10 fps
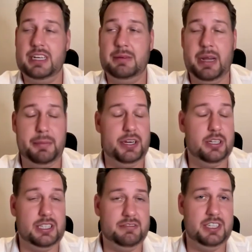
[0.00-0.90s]
they maybe
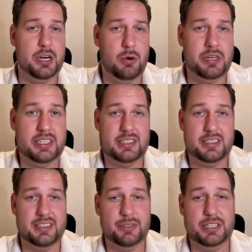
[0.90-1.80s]
not even know that the